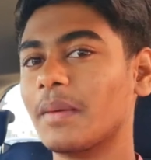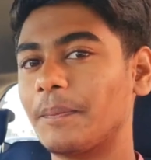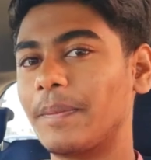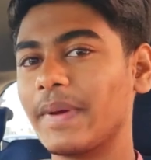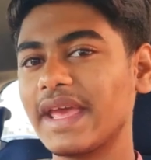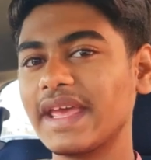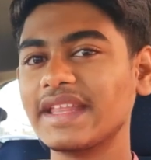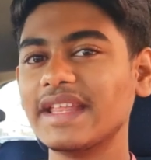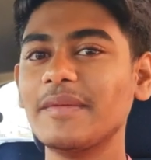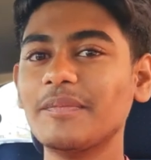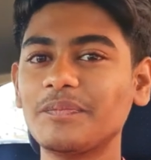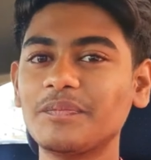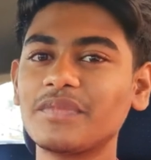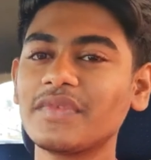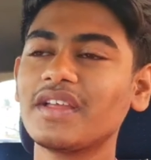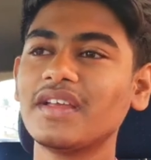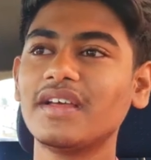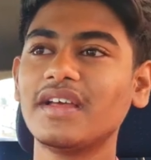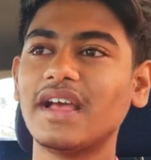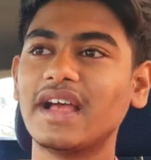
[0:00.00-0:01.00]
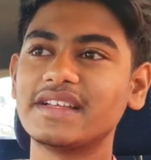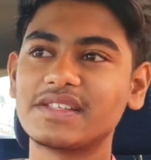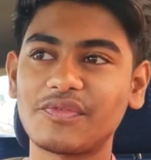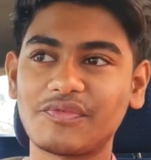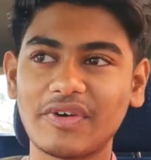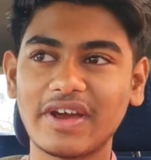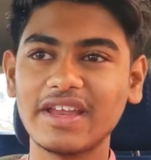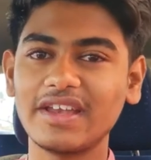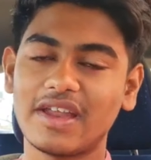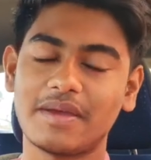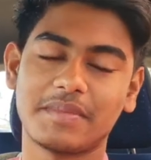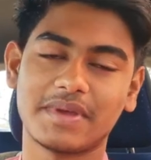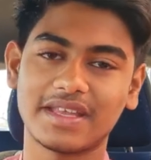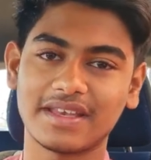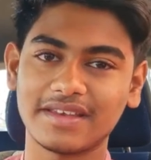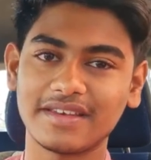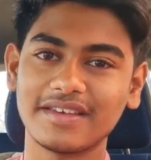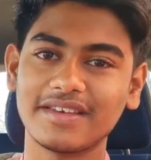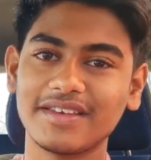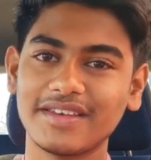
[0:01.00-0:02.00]
pay them as a fine. I
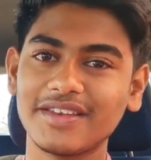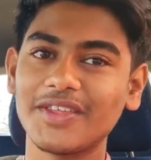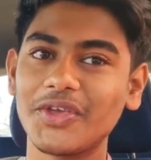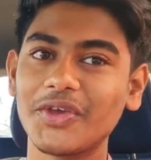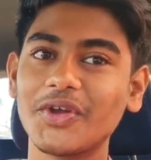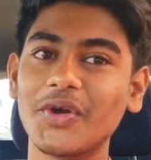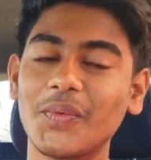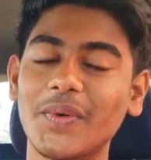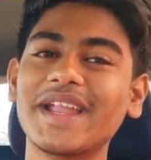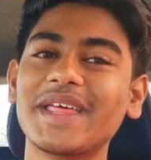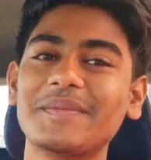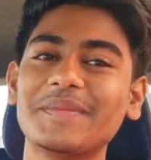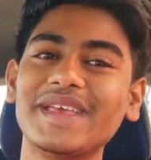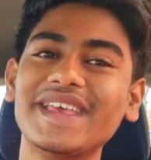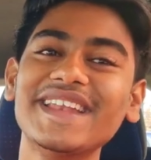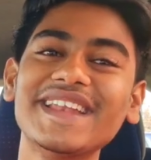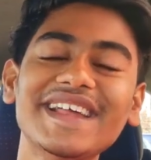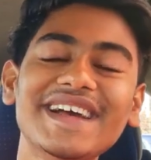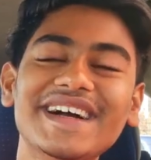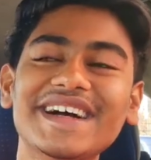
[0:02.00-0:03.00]
mean, you know what I mean.